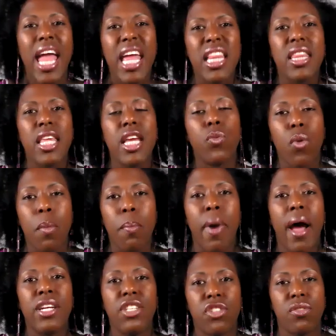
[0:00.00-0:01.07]
and then
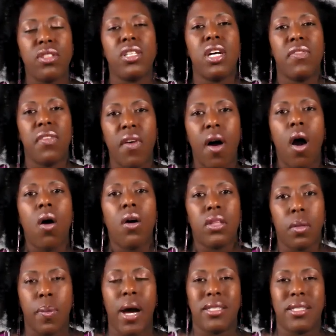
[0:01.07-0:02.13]
remind yourself of all
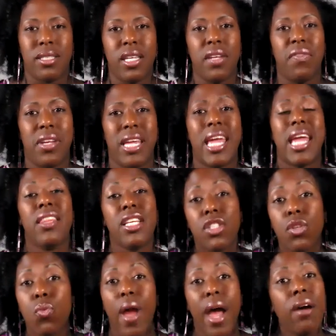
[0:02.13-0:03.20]
the positivity, and then
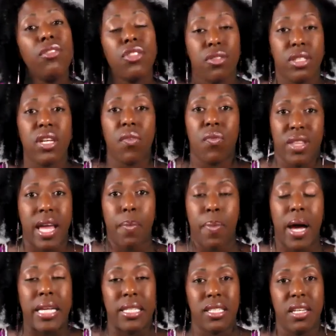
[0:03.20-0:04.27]
surround yourself with that
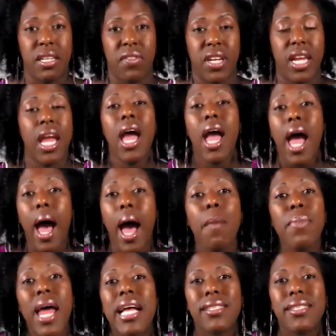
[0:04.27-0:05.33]
positivity.
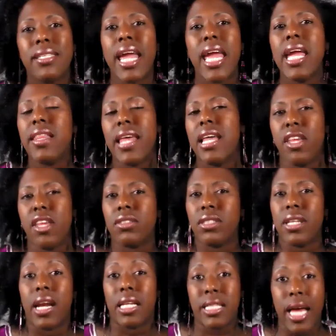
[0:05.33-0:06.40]
I'm not saying that
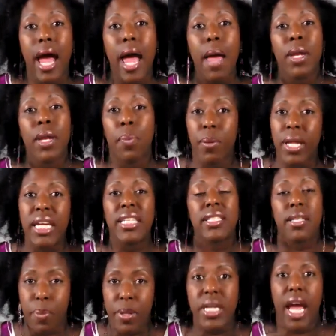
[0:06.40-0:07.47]
there's not a time and a place
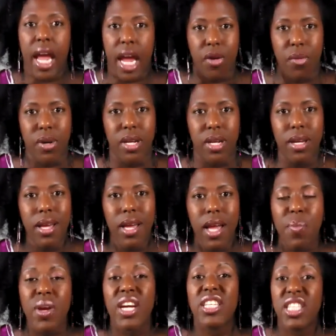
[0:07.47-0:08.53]
to be angry,
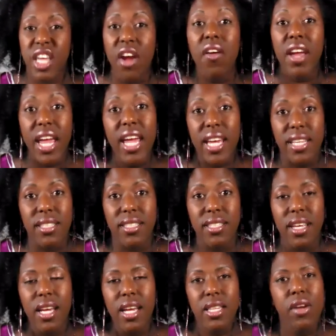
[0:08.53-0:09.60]
because there
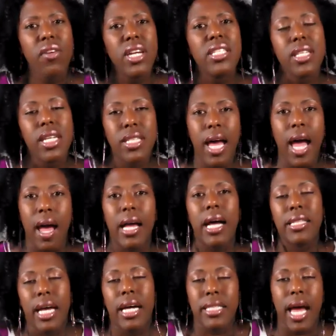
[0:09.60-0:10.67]
is. There isn't a time
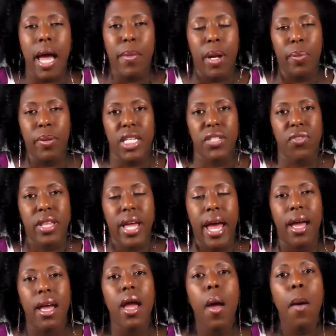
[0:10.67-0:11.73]
and a place for
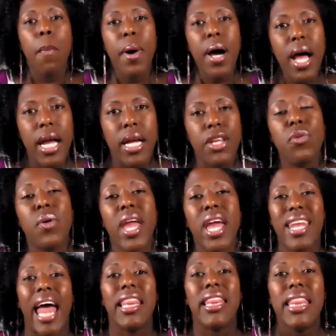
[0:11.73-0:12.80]
that, but you
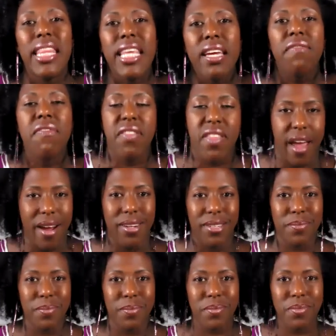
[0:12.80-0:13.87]
cannot live there.
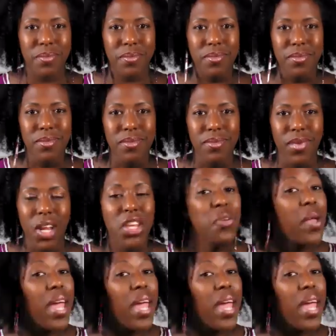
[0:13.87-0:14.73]
Right.